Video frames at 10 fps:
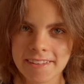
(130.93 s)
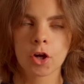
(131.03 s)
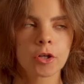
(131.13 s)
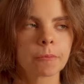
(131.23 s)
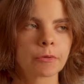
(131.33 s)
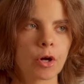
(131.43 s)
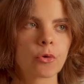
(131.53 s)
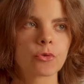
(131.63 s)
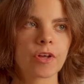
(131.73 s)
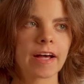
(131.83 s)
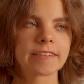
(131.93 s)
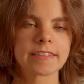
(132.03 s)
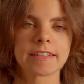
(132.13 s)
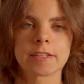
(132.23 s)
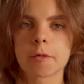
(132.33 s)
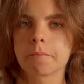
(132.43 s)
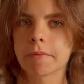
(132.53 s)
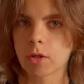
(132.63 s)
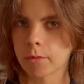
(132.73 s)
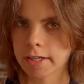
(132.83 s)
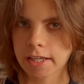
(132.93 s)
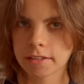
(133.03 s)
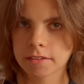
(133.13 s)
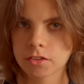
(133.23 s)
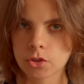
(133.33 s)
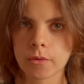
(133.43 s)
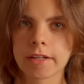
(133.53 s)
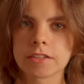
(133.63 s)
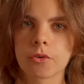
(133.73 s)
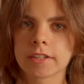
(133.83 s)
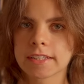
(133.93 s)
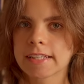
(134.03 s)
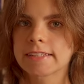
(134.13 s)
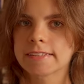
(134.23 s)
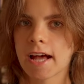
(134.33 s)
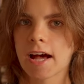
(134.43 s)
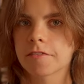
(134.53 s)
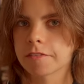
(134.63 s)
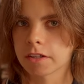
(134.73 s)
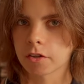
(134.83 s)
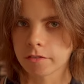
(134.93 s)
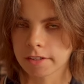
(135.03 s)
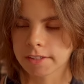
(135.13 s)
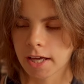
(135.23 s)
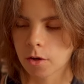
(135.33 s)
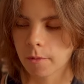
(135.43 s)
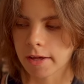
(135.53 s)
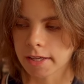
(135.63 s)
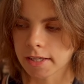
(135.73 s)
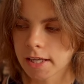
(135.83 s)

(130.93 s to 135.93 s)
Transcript: Her prose has this ambiguity to it, or at least I think of it that way.